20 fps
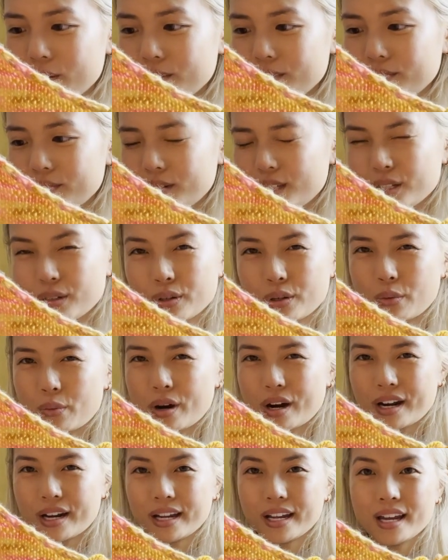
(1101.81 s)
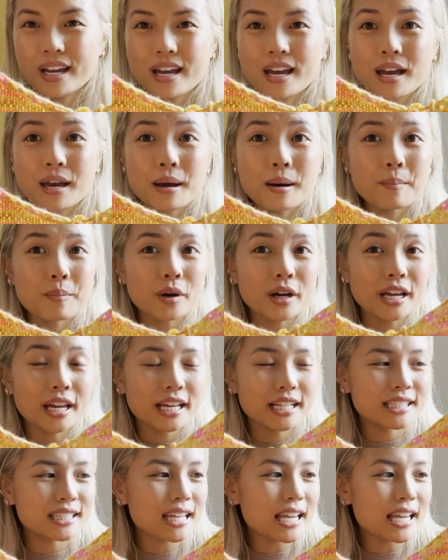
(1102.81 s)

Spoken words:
I don't know why, but it's